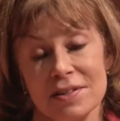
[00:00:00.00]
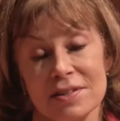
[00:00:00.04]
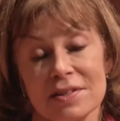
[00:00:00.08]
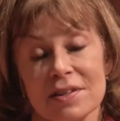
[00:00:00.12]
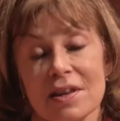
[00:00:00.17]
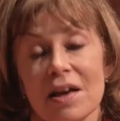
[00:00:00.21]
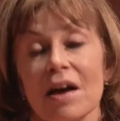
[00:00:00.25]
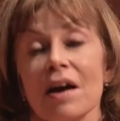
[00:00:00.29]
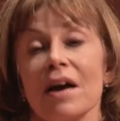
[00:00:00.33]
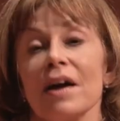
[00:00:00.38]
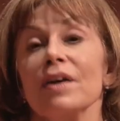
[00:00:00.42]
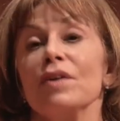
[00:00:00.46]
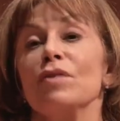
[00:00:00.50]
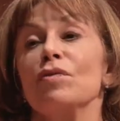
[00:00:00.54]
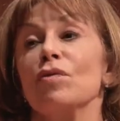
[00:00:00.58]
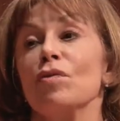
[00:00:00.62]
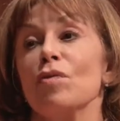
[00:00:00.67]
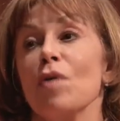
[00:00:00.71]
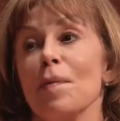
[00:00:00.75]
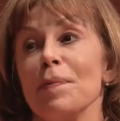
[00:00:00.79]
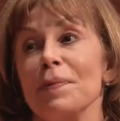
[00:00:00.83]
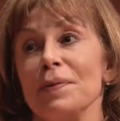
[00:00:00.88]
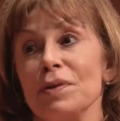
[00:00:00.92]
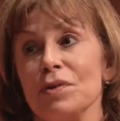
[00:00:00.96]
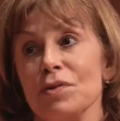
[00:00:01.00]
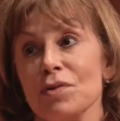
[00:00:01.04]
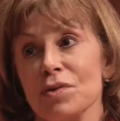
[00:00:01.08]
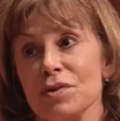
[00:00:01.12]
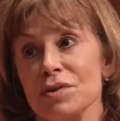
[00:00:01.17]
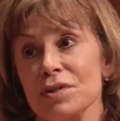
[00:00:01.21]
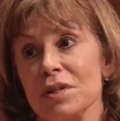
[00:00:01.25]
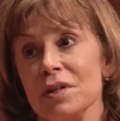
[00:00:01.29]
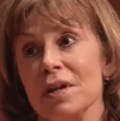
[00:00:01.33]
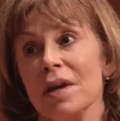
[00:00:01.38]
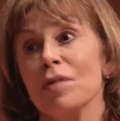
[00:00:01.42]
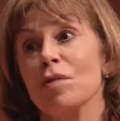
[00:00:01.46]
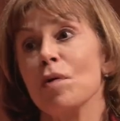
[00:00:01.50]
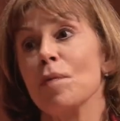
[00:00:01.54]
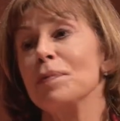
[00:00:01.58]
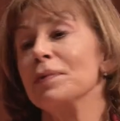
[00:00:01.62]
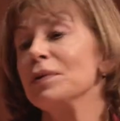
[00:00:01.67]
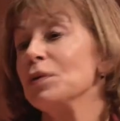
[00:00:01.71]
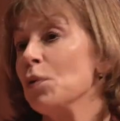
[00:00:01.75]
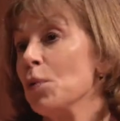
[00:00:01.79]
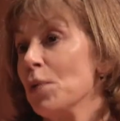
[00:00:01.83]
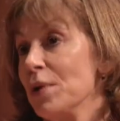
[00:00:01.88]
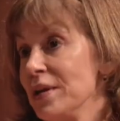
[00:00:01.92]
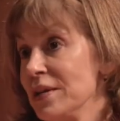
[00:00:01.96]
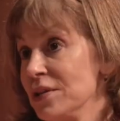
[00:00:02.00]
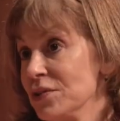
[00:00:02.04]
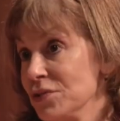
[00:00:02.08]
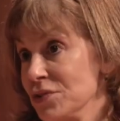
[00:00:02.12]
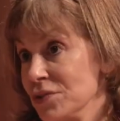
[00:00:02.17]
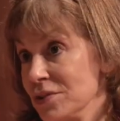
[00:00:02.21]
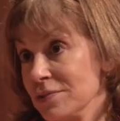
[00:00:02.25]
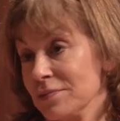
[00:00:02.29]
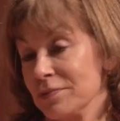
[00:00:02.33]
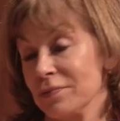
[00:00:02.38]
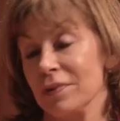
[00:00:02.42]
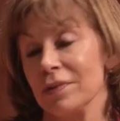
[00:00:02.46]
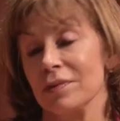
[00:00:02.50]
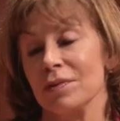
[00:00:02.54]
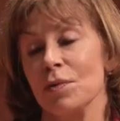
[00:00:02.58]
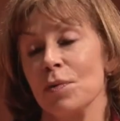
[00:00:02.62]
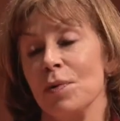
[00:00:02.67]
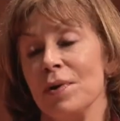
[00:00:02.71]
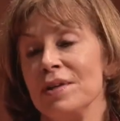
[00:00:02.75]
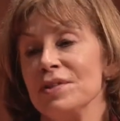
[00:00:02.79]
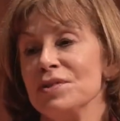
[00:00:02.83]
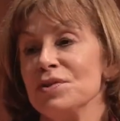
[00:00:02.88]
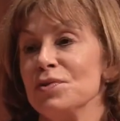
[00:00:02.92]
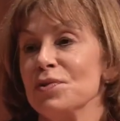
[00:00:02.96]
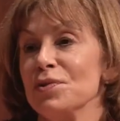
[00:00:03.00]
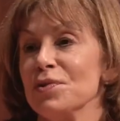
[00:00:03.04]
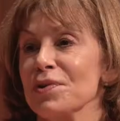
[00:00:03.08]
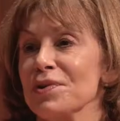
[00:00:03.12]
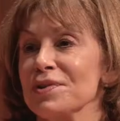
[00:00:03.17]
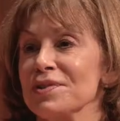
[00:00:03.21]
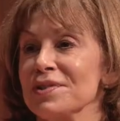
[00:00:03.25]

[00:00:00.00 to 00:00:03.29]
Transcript: area, right? I grew up in New York City. I grew up in Queens, New York